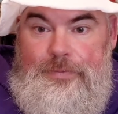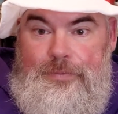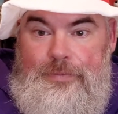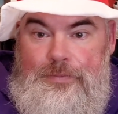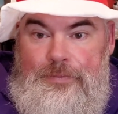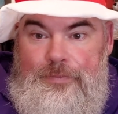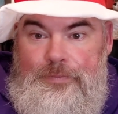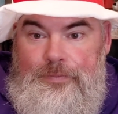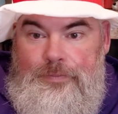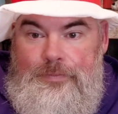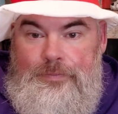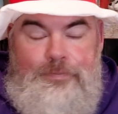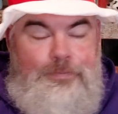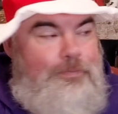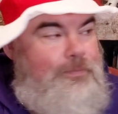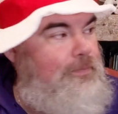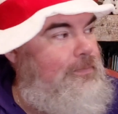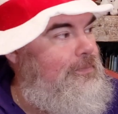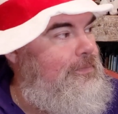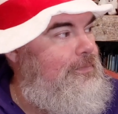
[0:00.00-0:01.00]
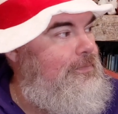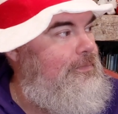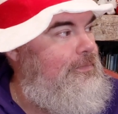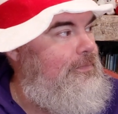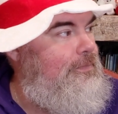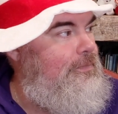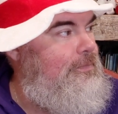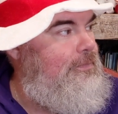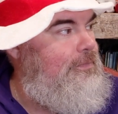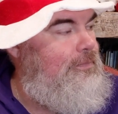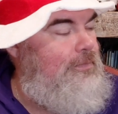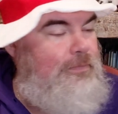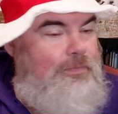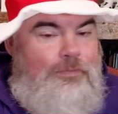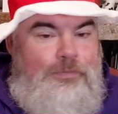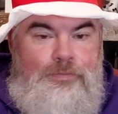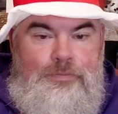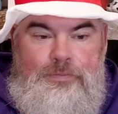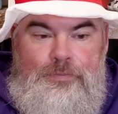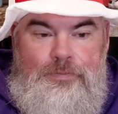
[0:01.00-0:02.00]
I don't know. Your audience will have to
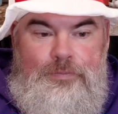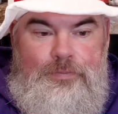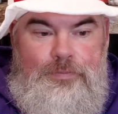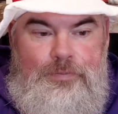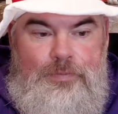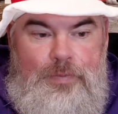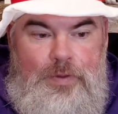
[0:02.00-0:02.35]
tell you.